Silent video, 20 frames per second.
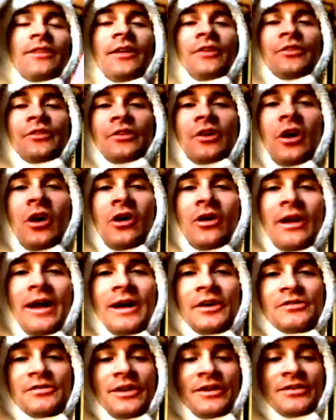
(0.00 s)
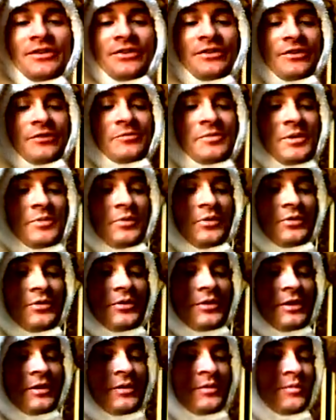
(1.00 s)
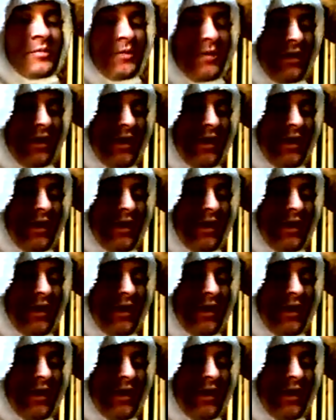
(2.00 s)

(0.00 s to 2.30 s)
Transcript: those are all addresses of people you can